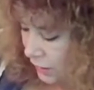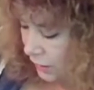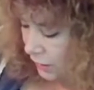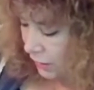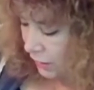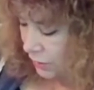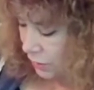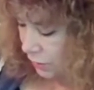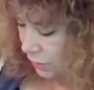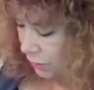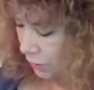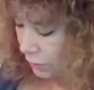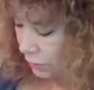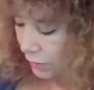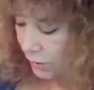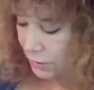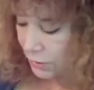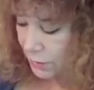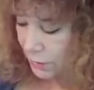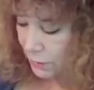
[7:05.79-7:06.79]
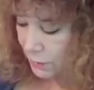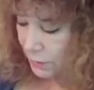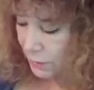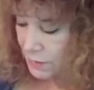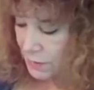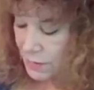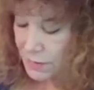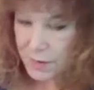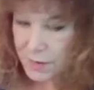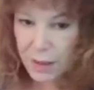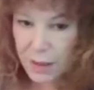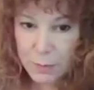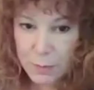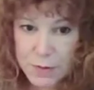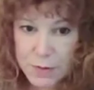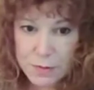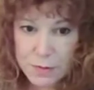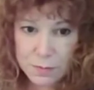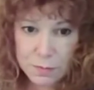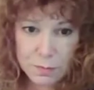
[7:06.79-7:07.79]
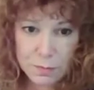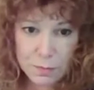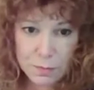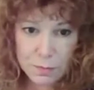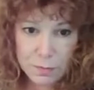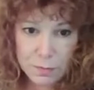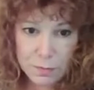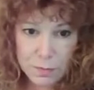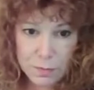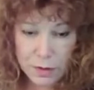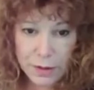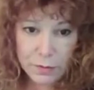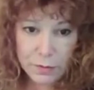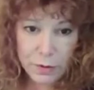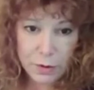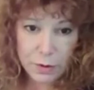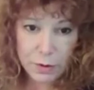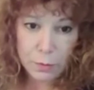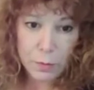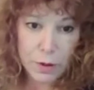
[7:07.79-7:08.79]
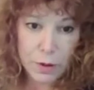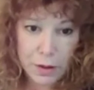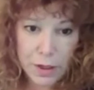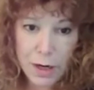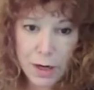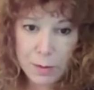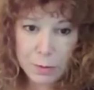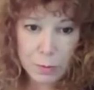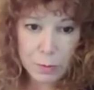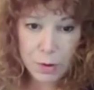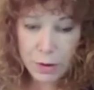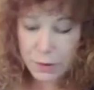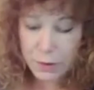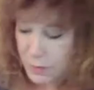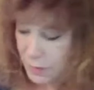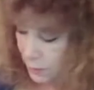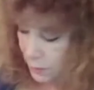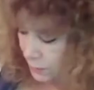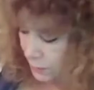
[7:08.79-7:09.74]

Each unit is the same as like unit 1, habit 1, so